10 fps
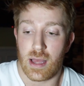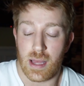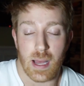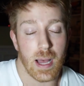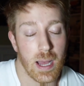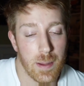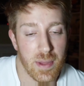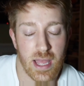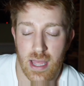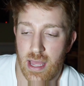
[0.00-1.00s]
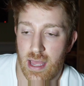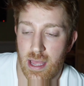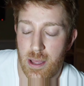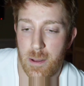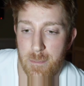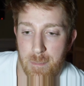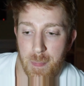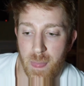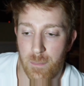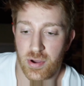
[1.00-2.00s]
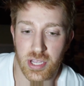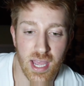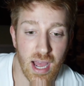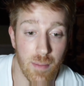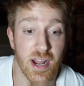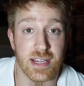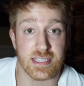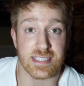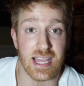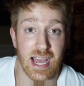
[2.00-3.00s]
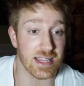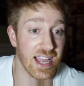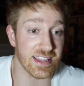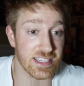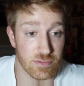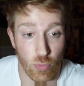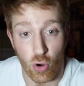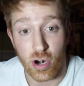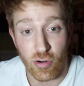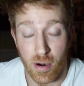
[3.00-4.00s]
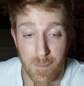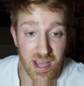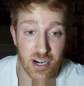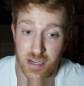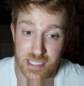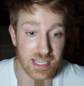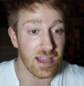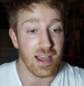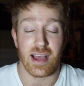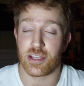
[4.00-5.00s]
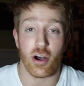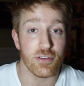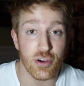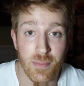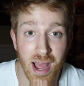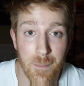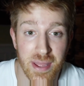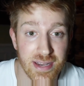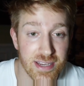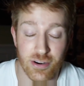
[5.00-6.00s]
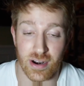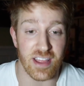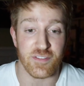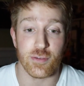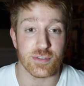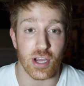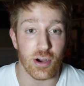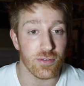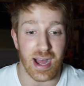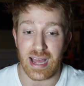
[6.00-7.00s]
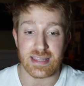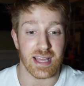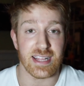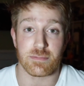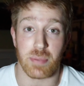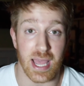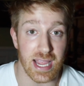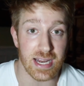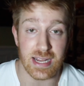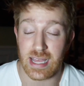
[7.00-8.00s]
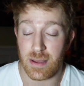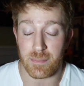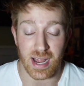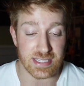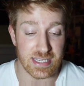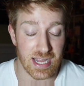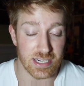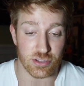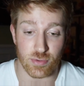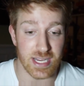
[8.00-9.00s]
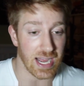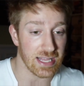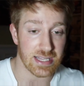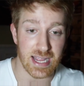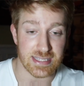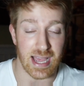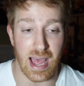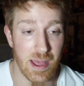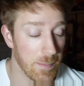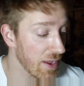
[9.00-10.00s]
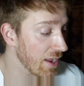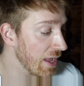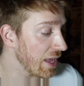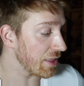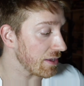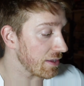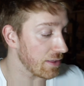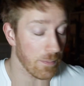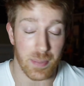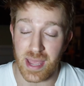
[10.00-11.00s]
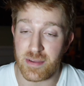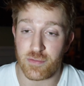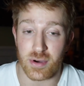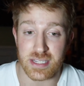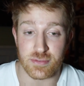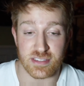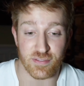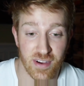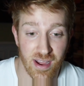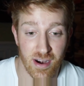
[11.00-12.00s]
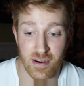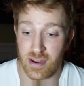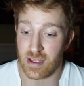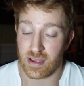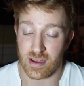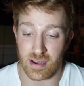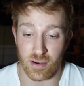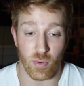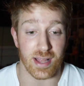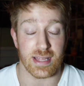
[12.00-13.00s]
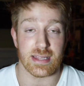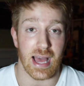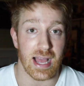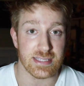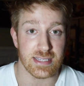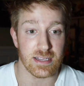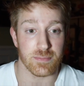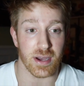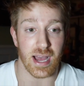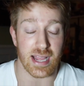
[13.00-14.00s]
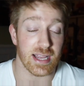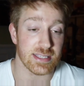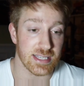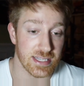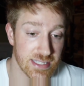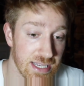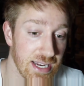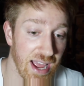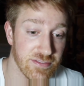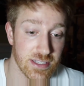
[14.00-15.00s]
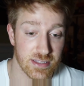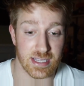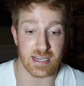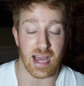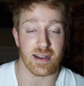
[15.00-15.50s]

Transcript: Um, but yeah, I'm not gonna say I like this more or better because y'all know my opinion. Or if you don't, I liked Pain 1993. I liked Atman. The the baby voice was fire uh, while it lasted, but I guess he did have to get out of